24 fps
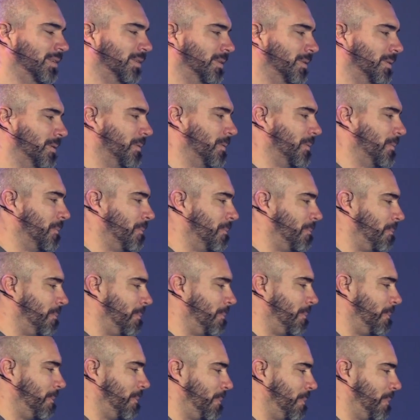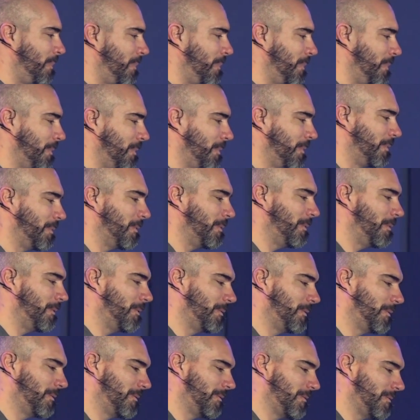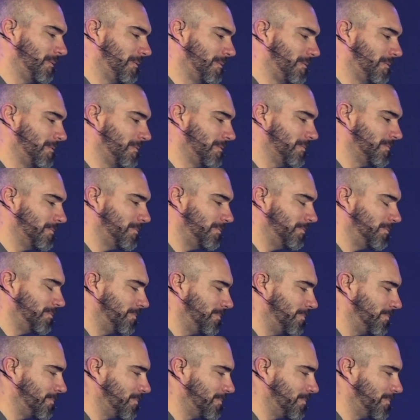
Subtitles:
(no one is talking)